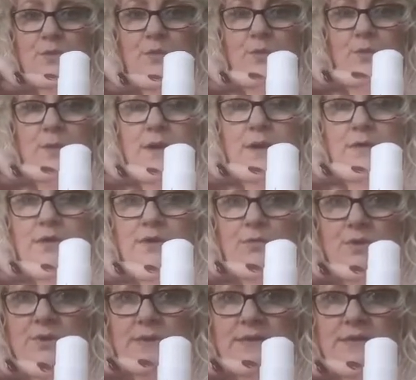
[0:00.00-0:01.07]
where you
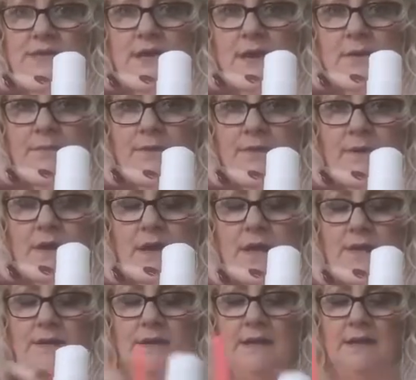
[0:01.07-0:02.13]
put the top
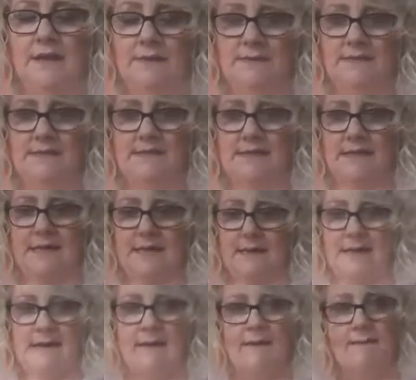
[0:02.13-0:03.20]
on the glue stick.
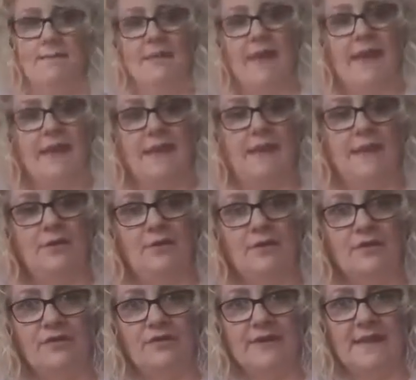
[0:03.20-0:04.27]
And in
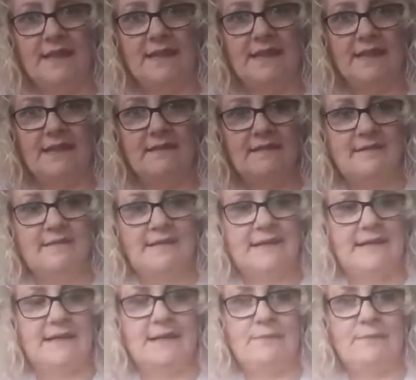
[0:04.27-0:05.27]
order to get this little